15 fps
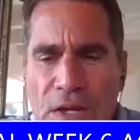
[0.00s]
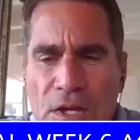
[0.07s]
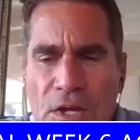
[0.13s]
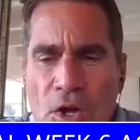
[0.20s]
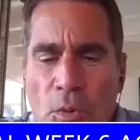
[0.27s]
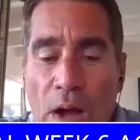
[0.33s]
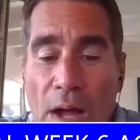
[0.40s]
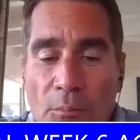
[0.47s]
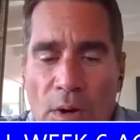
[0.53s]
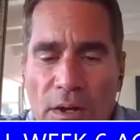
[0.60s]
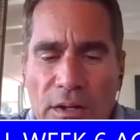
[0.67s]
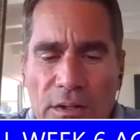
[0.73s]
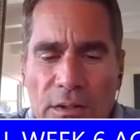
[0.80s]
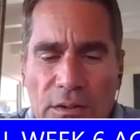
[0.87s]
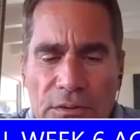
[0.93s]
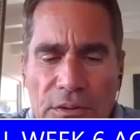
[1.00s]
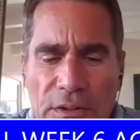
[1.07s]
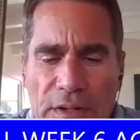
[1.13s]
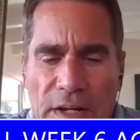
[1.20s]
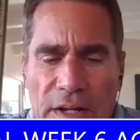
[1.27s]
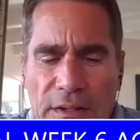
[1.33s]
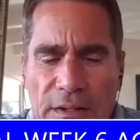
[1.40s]
yeah.
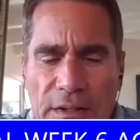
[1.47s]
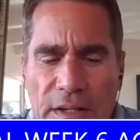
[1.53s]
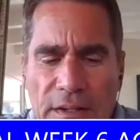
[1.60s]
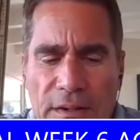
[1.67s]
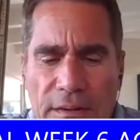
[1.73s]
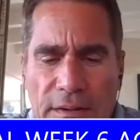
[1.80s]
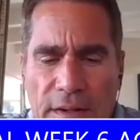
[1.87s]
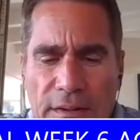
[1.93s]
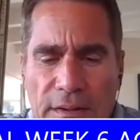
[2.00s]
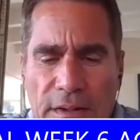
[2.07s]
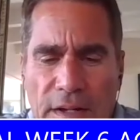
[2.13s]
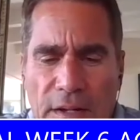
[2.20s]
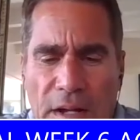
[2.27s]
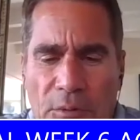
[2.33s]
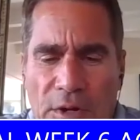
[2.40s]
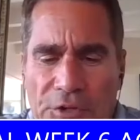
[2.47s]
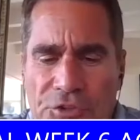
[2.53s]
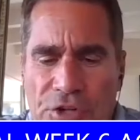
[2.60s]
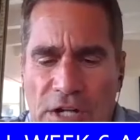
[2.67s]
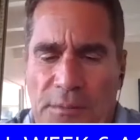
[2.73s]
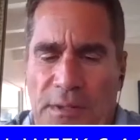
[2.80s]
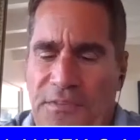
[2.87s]

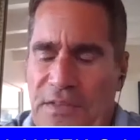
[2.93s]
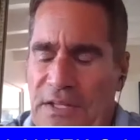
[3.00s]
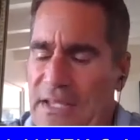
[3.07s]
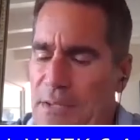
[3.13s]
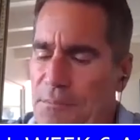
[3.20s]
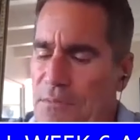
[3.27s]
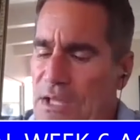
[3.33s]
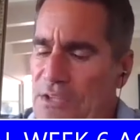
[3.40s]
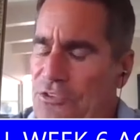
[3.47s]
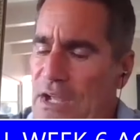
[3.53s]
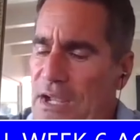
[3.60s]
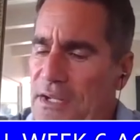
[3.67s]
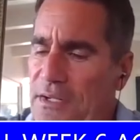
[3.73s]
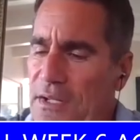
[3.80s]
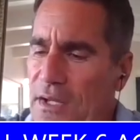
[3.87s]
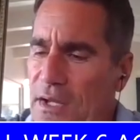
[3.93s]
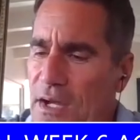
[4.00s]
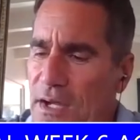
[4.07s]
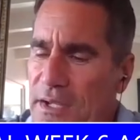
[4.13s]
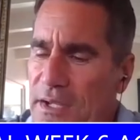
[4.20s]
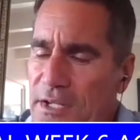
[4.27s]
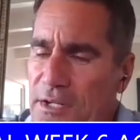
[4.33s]
I want to talk about that game last
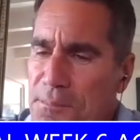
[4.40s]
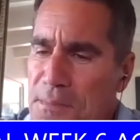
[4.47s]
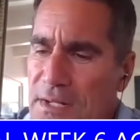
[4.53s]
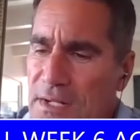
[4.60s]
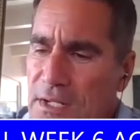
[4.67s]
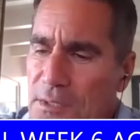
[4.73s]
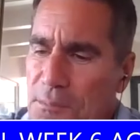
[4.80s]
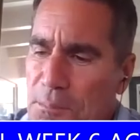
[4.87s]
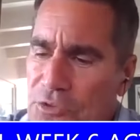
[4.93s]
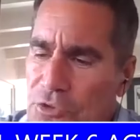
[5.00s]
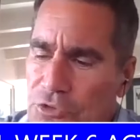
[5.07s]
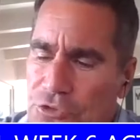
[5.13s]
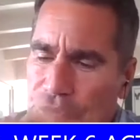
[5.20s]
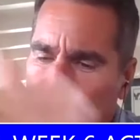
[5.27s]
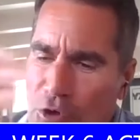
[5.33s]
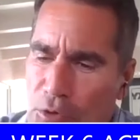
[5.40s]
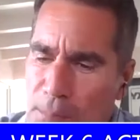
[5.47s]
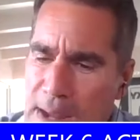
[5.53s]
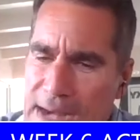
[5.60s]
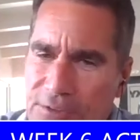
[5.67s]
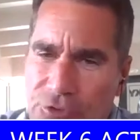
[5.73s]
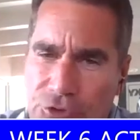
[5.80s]
night in a minute, but
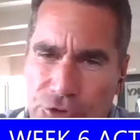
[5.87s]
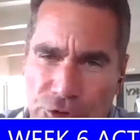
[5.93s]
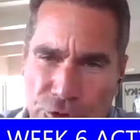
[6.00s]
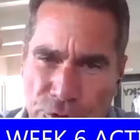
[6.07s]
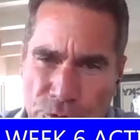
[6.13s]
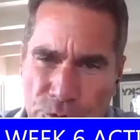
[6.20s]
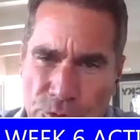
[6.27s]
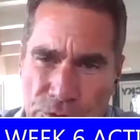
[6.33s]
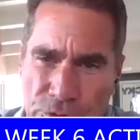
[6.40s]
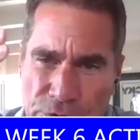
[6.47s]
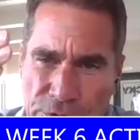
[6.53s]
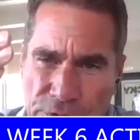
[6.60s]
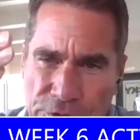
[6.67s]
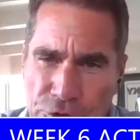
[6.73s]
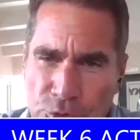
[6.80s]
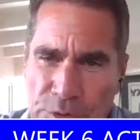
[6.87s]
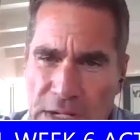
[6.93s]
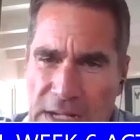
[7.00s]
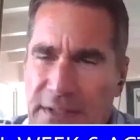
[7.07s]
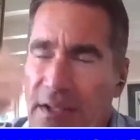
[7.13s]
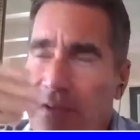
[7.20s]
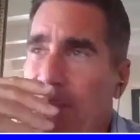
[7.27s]
just to go back to
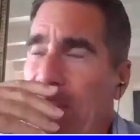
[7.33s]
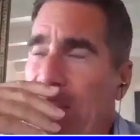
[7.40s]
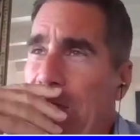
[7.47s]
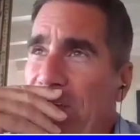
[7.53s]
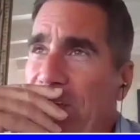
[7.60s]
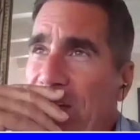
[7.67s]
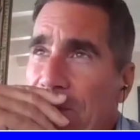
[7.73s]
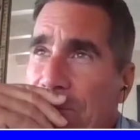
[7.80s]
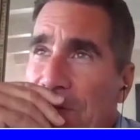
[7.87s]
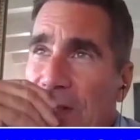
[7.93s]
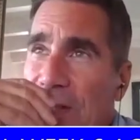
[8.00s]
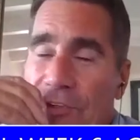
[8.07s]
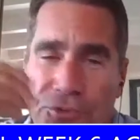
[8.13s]
you not giving out any